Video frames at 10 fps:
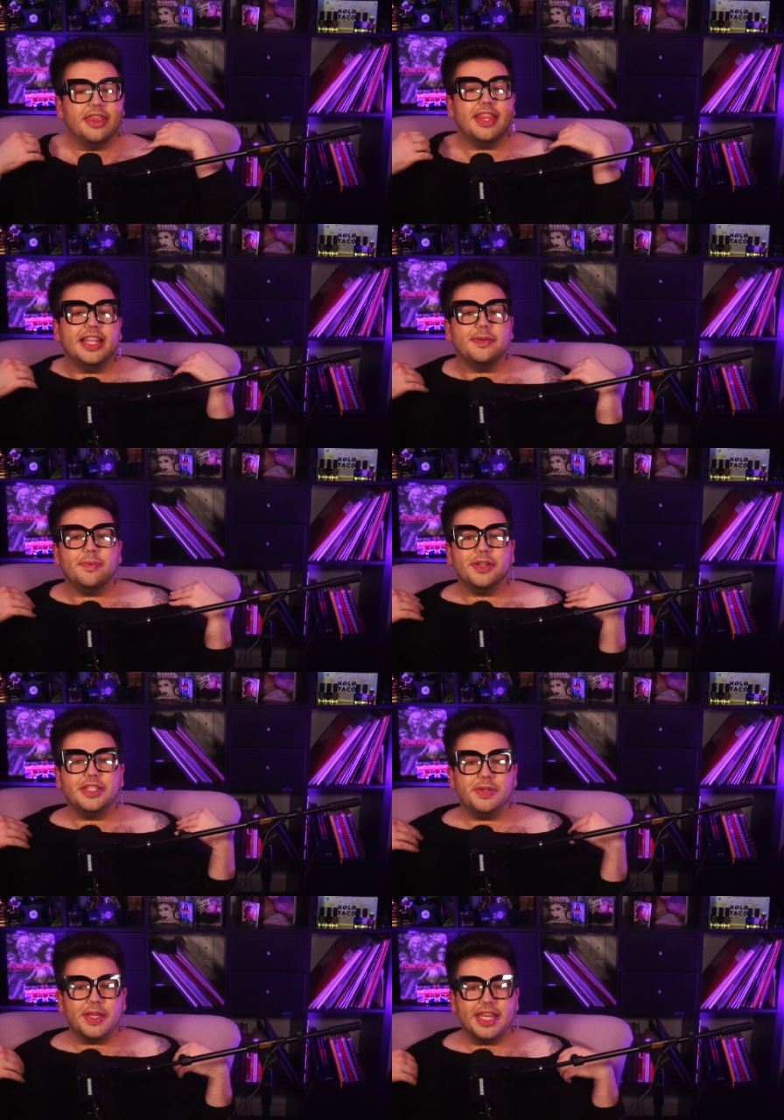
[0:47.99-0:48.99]
That's what we're
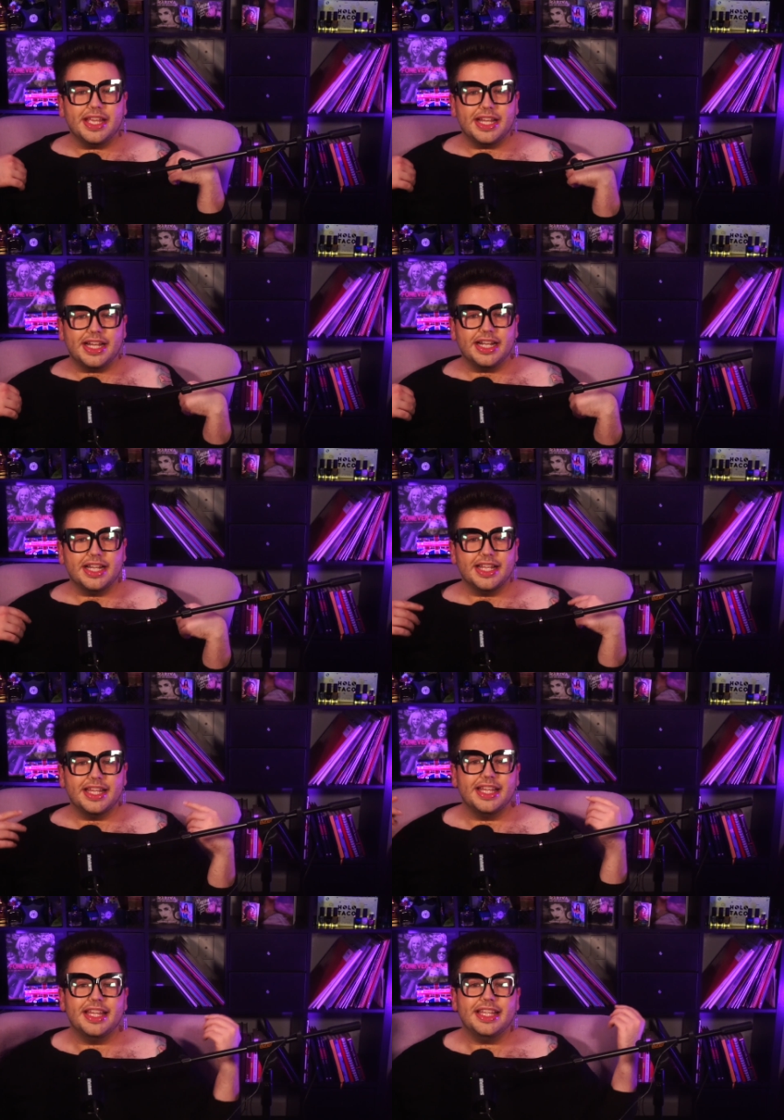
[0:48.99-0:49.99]
doing here
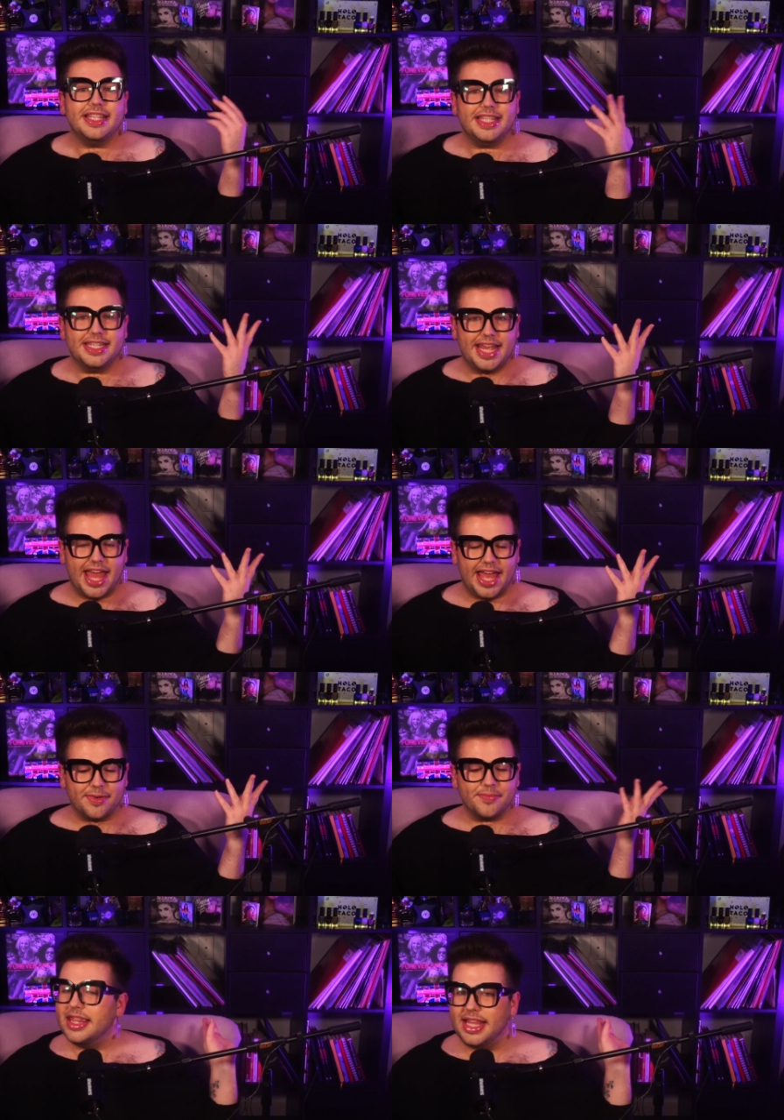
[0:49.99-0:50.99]
today.
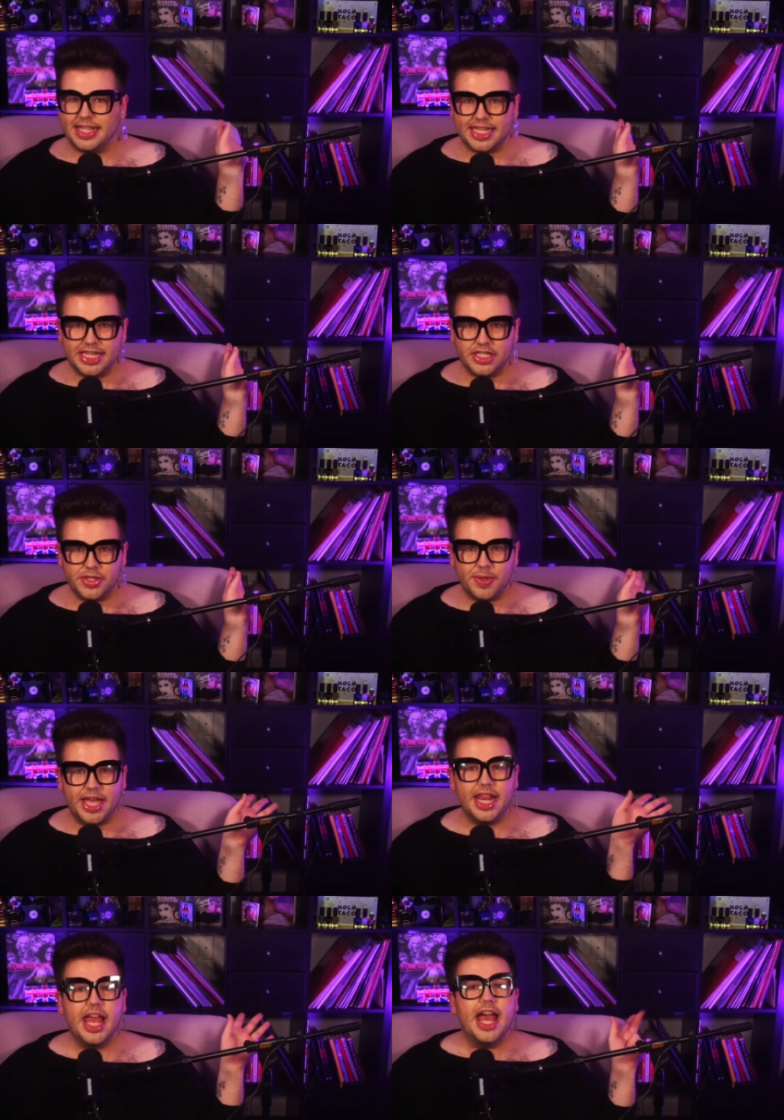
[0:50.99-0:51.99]
Let's get into
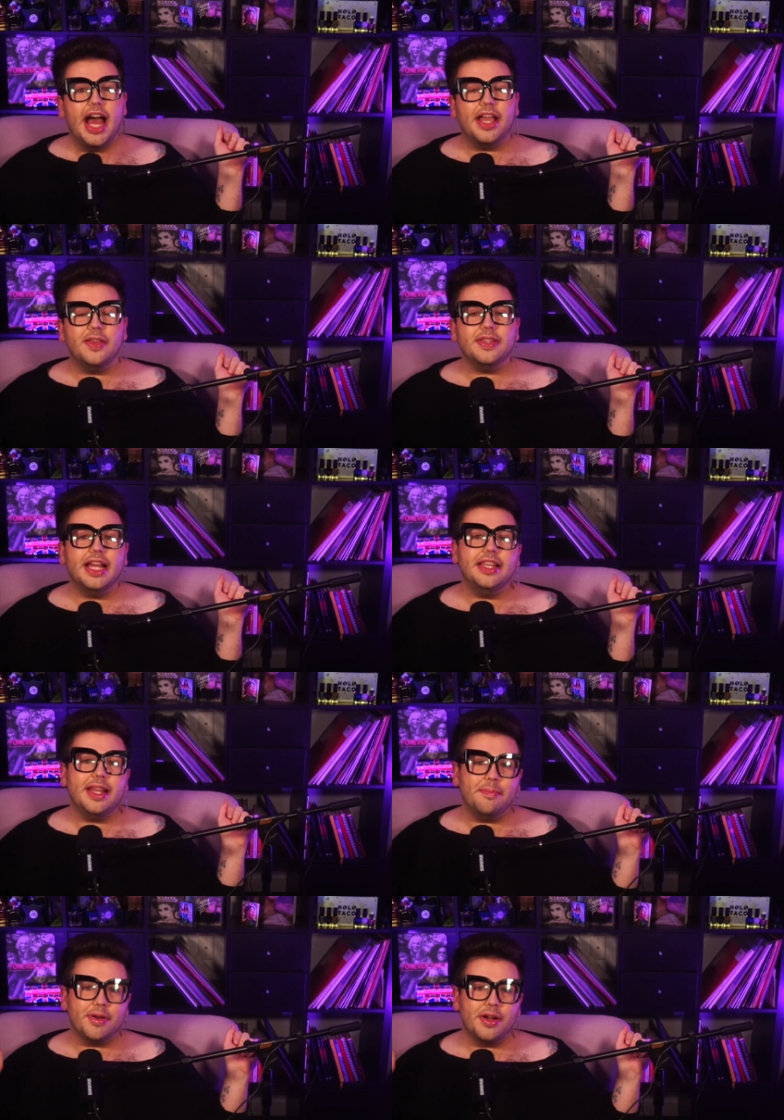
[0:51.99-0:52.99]
it. I use a
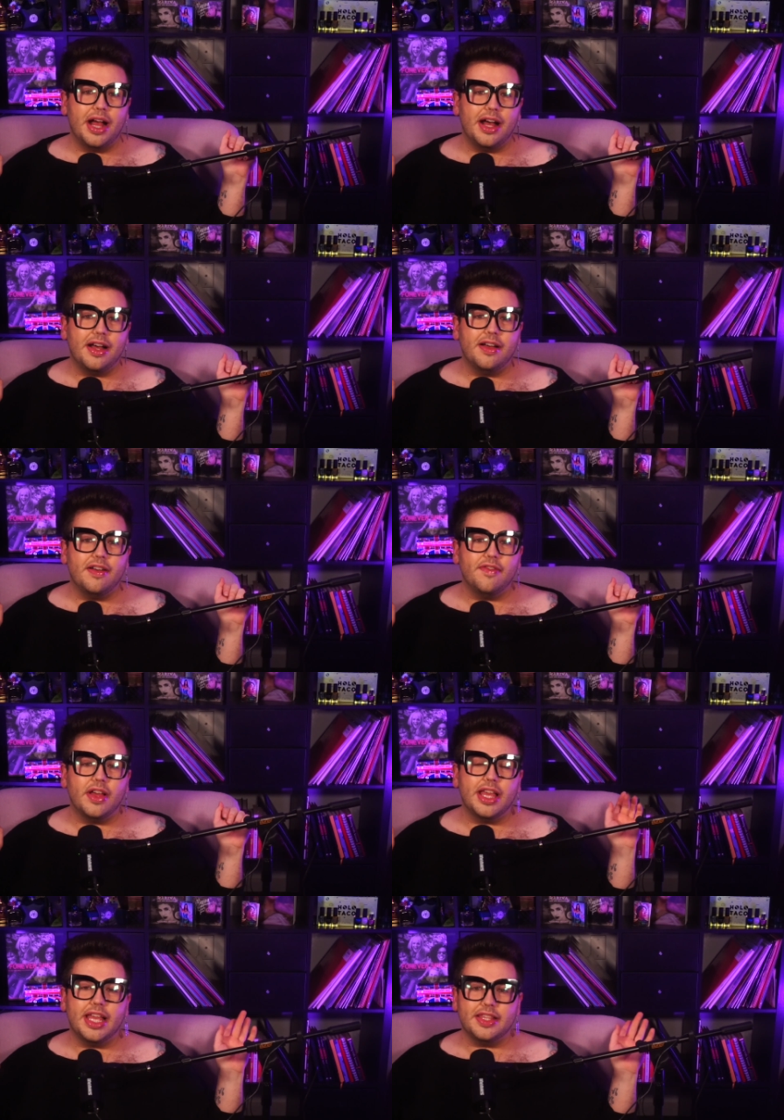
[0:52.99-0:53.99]
number of
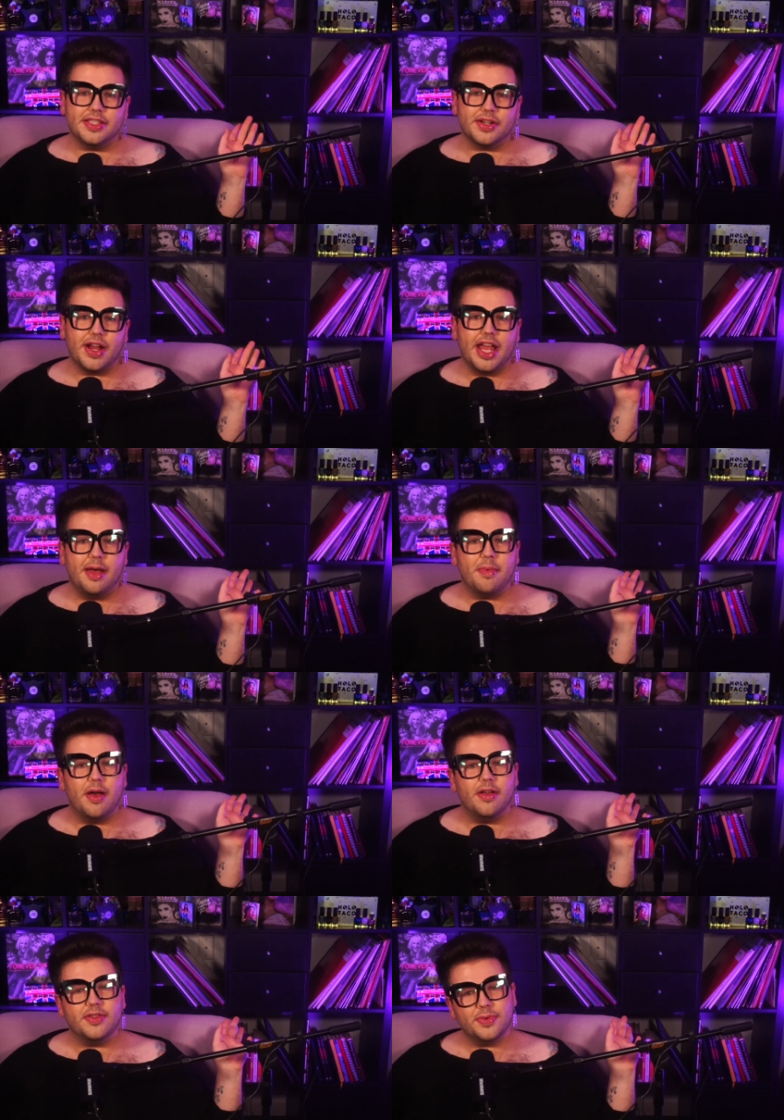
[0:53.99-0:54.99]
Instagram
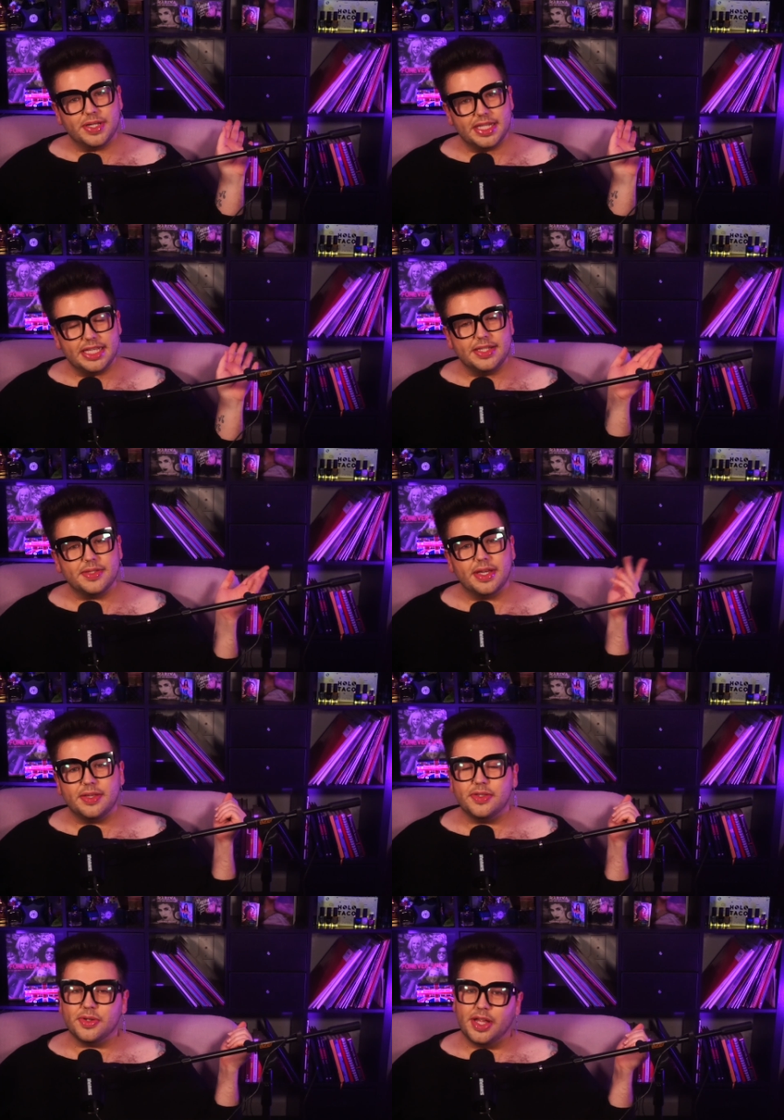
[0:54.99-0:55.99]
sources. So I
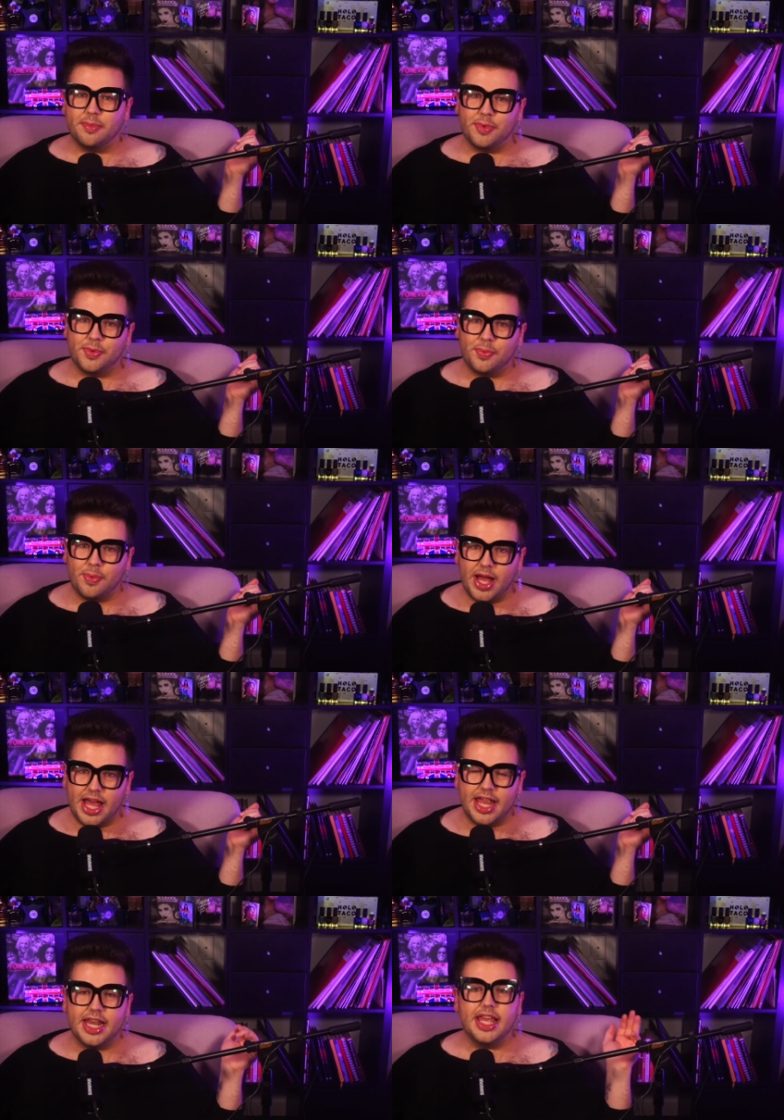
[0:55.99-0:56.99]
use Trend Mood One,